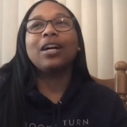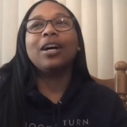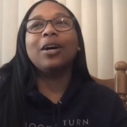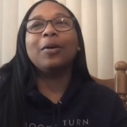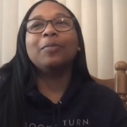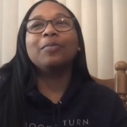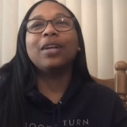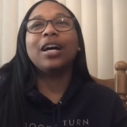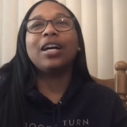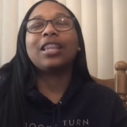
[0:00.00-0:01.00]
um
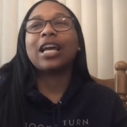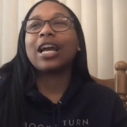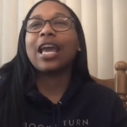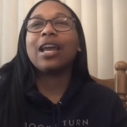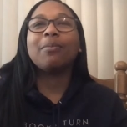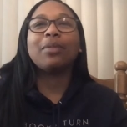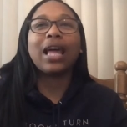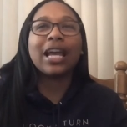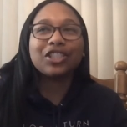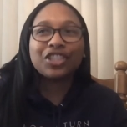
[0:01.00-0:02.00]
like a cate
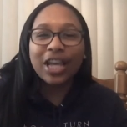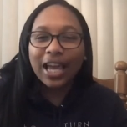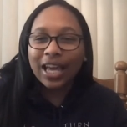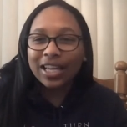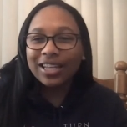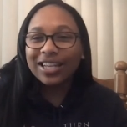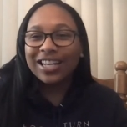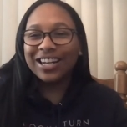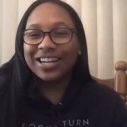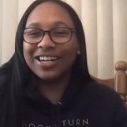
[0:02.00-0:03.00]
blanchett
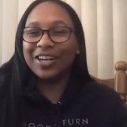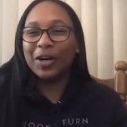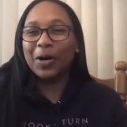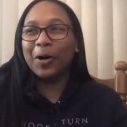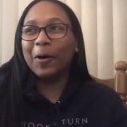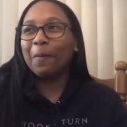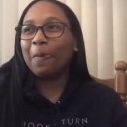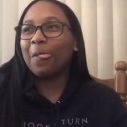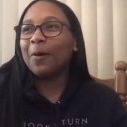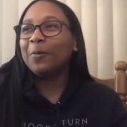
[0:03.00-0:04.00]

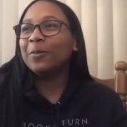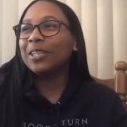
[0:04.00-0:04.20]
um who's